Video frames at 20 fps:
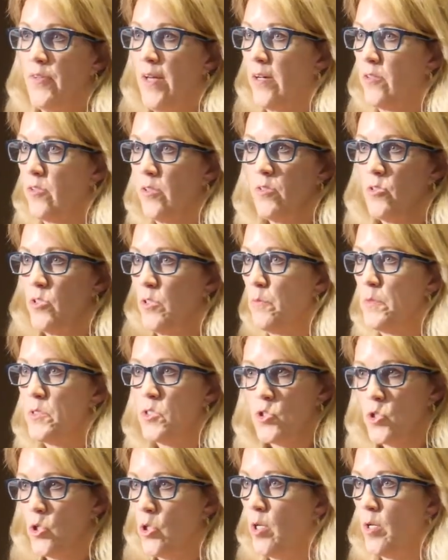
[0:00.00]
section, she
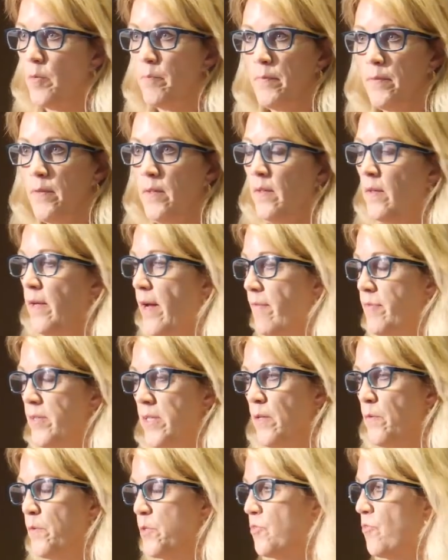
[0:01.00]
was term,
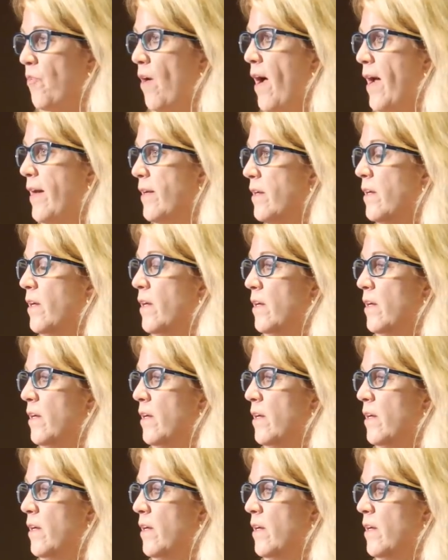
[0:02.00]
everything was fine.